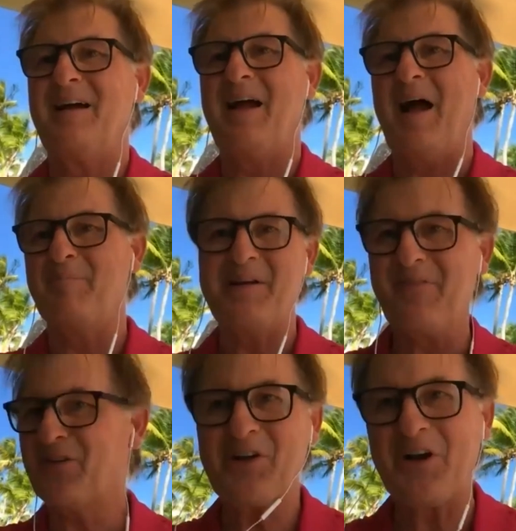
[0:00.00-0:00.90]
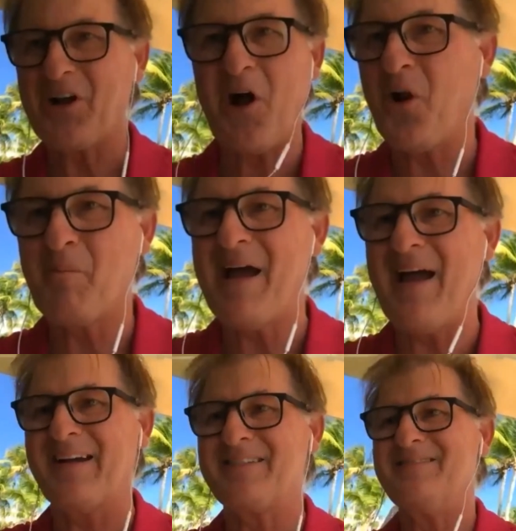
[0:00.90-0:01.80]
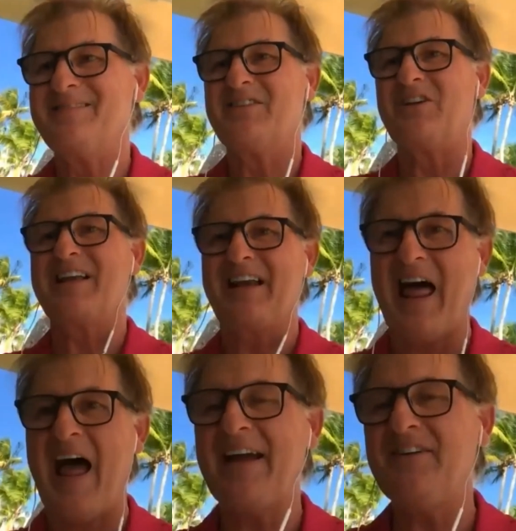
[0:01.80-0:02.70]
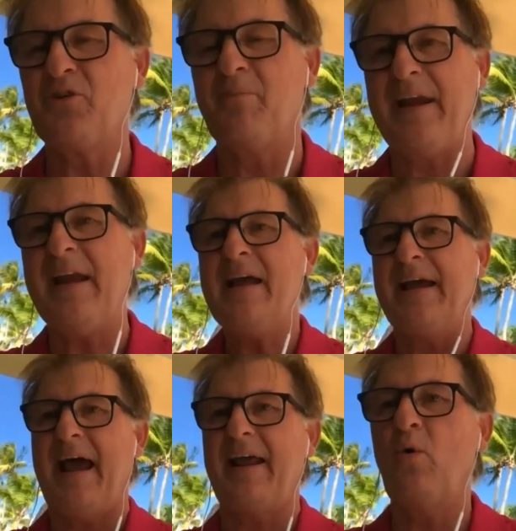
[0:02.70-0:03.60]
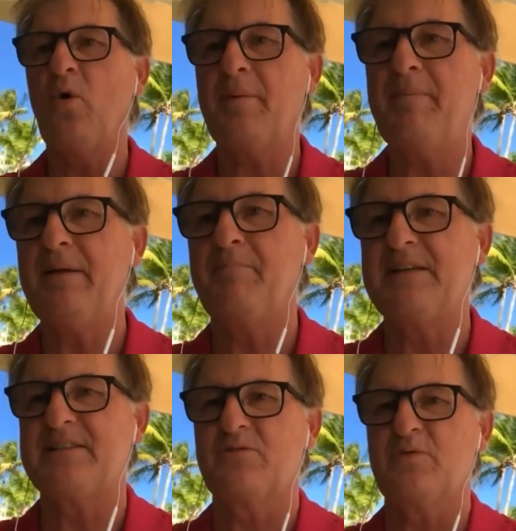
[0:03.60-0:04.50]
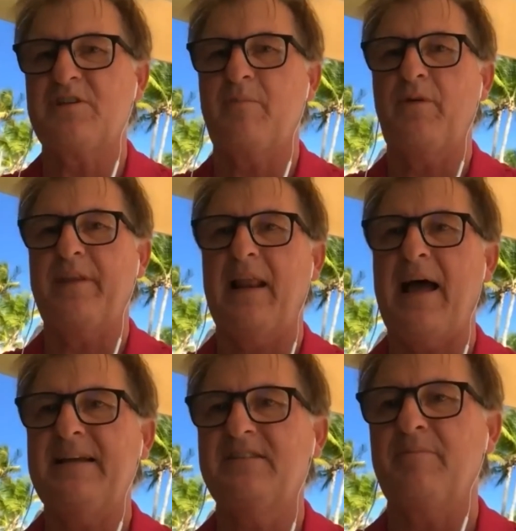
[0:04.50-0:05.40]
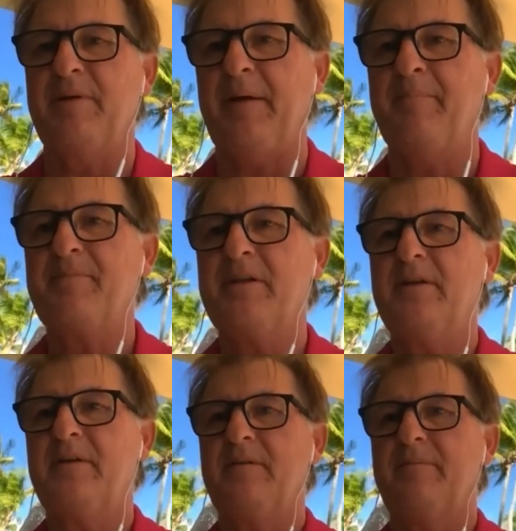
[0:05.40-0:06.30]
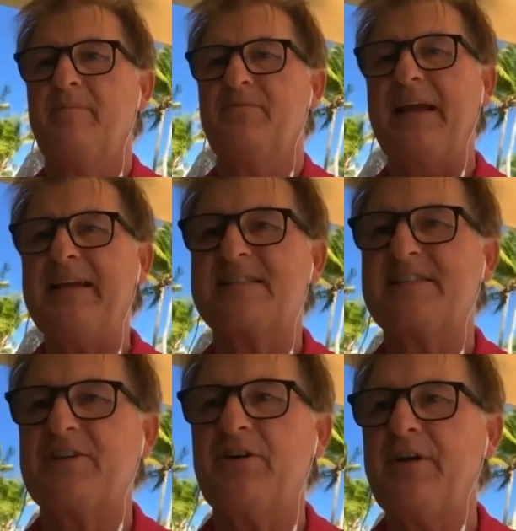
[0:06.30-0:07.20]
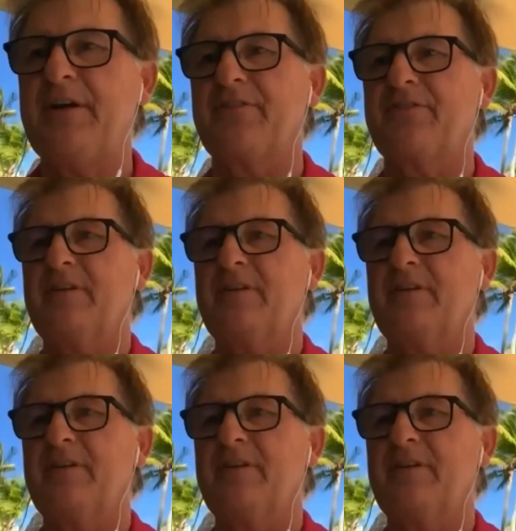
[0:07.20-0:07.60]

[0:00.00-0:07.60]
I'm never going to call them back because they lied to me. And I don't want to be in business with someone that lies to me. Take it serious.